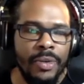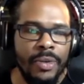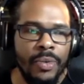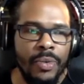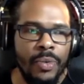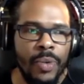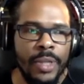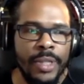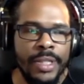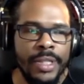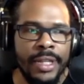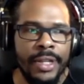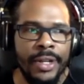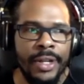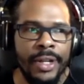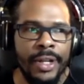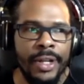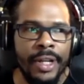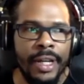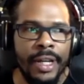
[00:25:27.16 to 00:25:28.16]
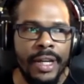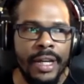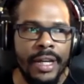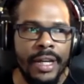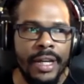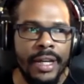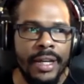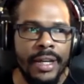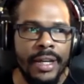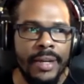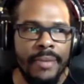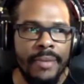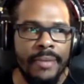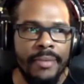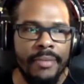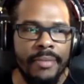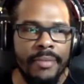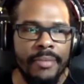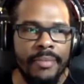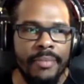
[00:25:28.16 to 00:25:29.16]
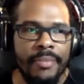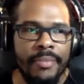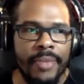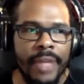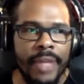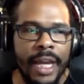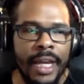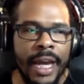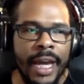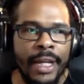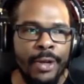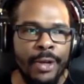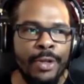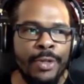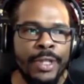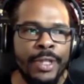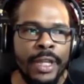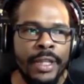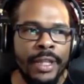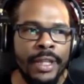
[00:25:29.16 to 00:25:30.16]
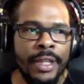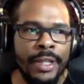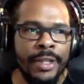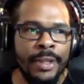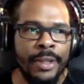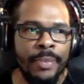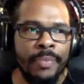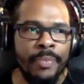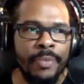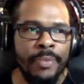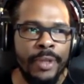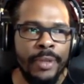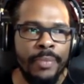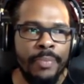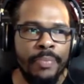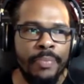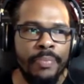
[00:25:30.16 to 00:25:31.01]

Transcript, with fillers: was there? I, I know you said that the the